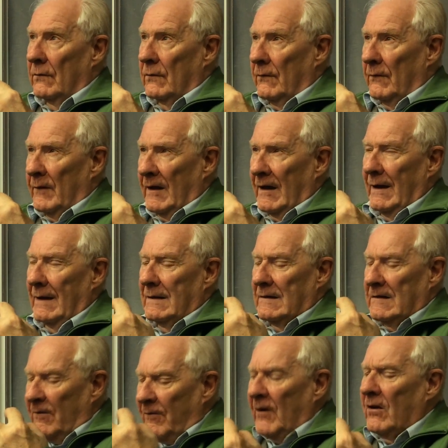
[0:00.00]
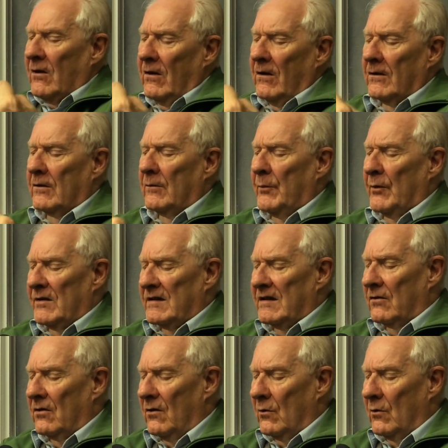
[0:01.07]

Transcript: very difficult political